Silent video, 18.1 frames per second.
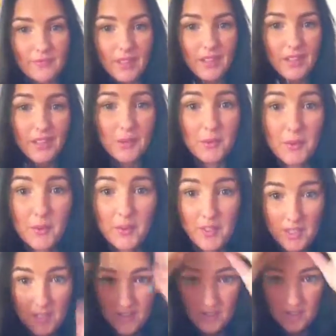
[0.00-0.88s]
there we go,
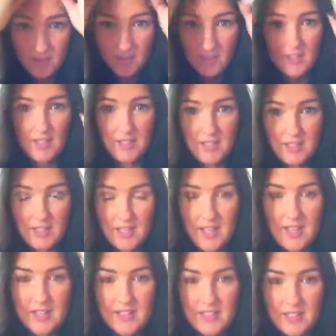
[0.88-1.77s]
guys, you do get
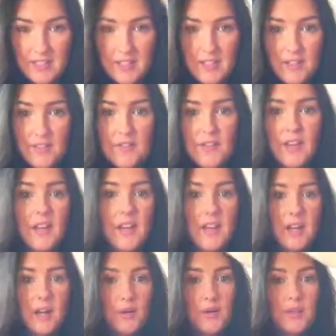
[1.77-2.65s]
the idea of
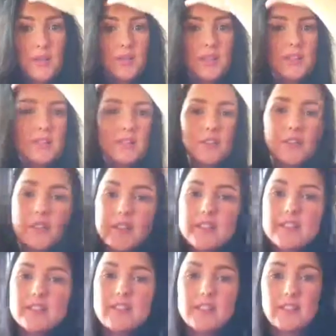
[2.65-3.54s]
how cute this look
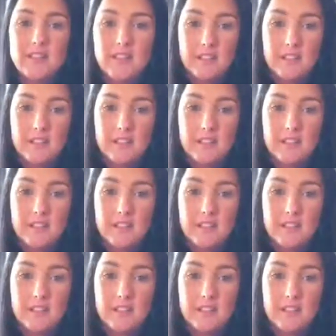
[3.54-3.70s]
is.